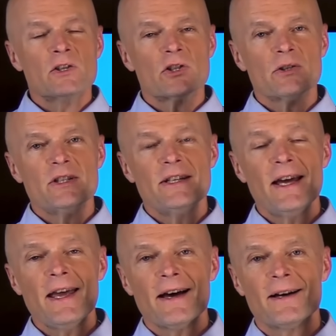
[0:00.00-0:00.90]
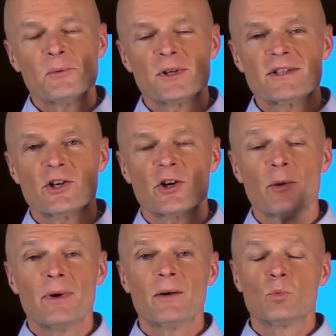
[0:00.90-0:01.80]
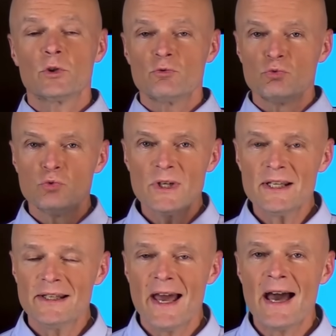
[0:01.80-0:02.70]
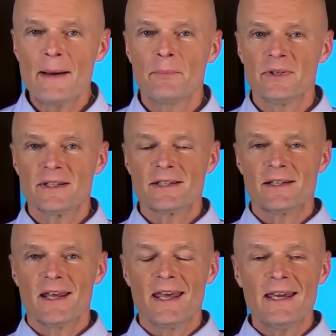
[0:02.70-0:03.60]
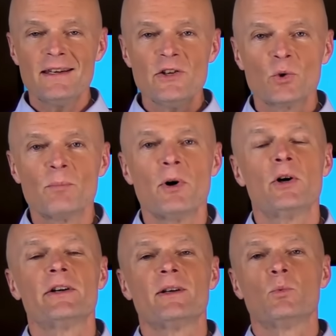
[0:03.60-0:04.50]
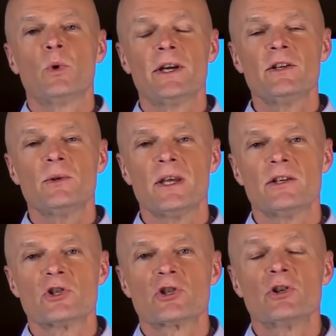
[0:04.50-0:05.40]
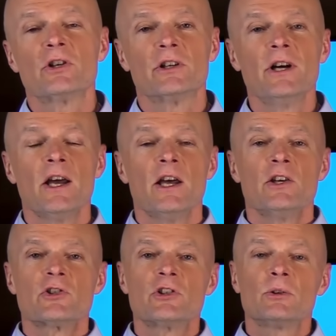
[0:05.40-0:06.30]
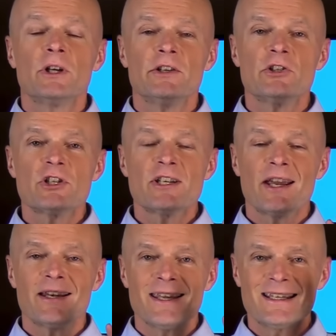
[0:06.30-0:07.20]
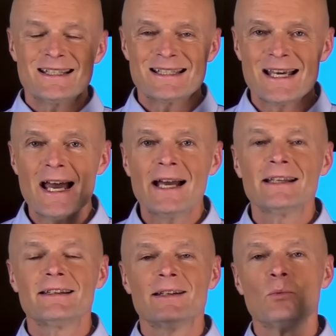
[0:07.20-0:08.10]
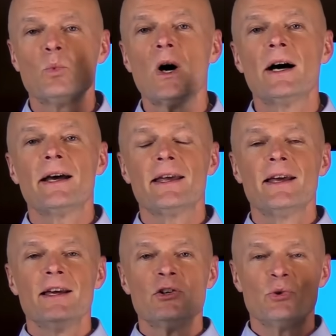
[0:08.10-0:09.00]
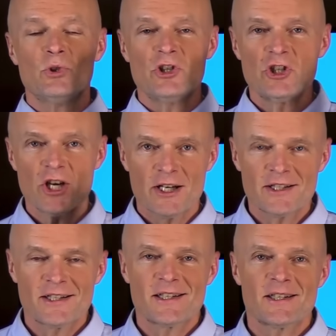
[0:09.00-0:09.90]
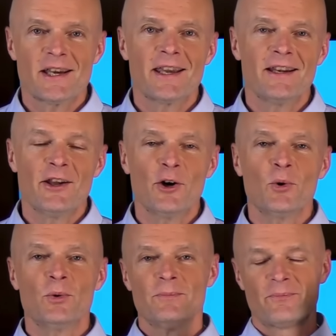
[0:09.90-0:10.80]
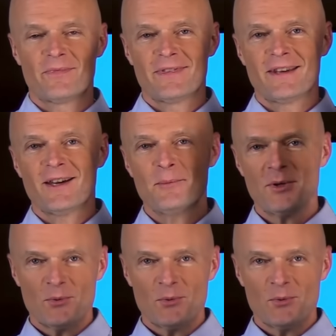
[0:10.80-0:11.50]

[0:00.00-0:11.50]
So today I want to talk about what really happens in your body when you eat sugar so you'll understand exactly why to just say no. Coming